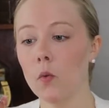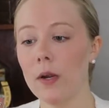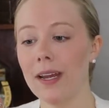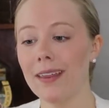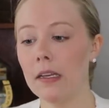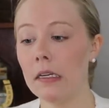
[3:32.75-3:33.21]

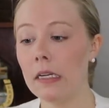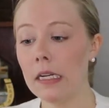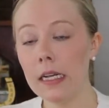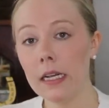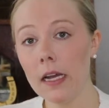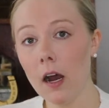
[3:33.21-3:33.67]
with
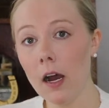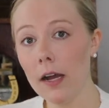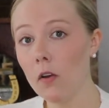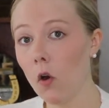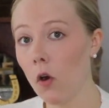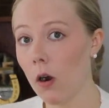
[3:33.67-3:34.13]

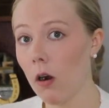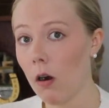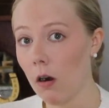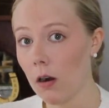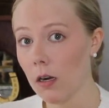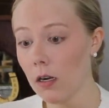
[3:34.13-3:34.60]
neon or
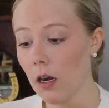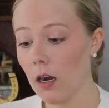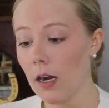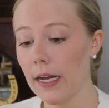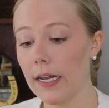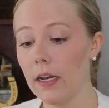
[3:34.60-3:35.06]

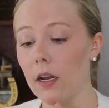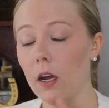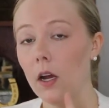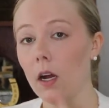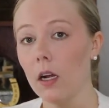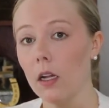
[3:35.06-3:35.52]
argon
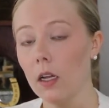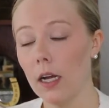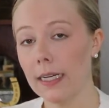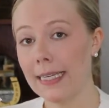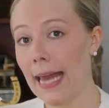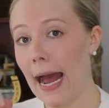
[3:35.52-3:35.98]

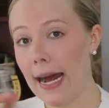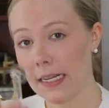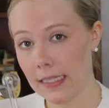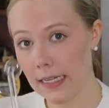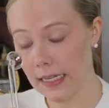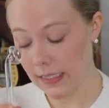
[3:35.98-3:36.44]

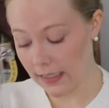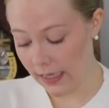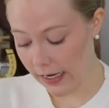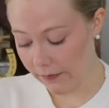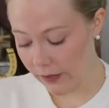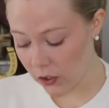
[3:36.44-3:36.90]
gas
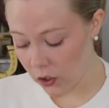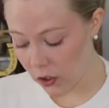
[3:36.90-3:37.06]
inside of it.